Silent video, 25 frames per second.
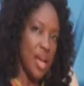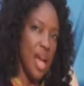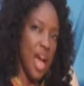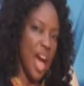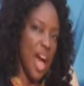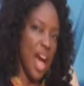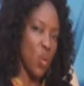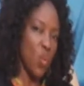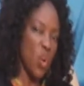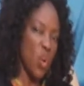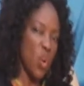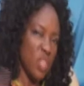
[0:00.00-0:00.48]

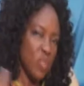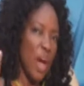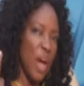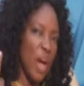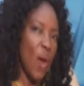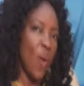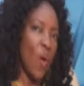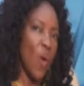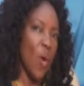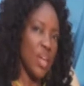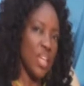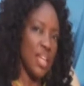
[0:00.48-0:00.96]
And what's my
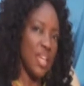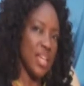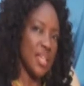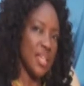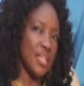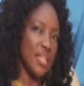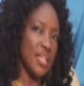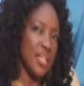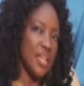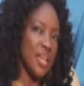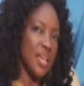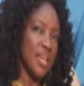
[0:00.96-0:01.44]

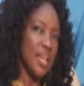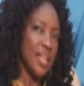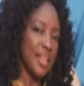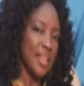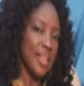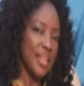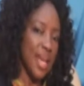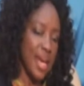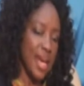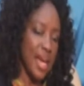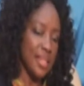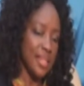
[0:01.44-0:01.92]
audience?
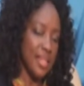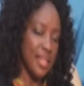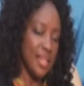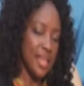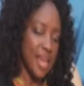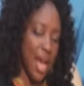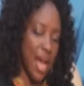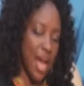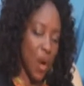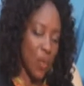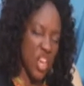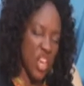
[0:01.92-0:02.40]
That
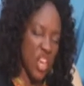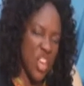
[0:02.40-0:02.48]
now